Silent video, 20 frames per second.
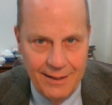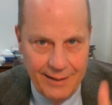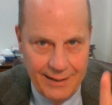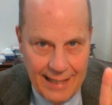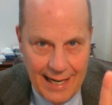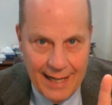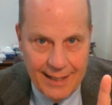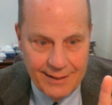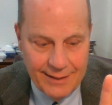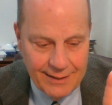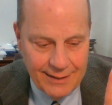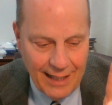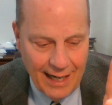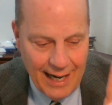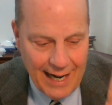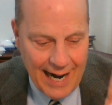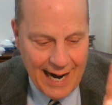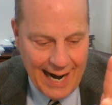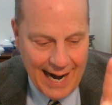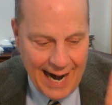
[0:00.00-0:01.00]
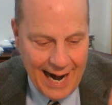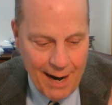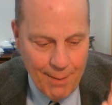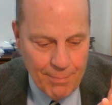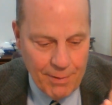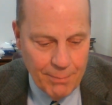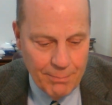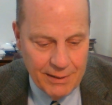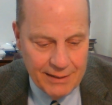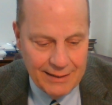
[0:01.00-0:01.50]
Yes, I
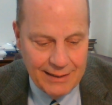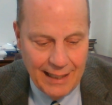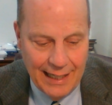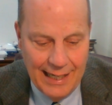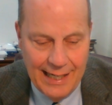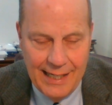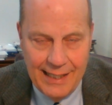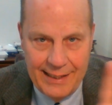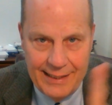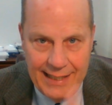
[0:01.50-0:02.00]
am the Messiah.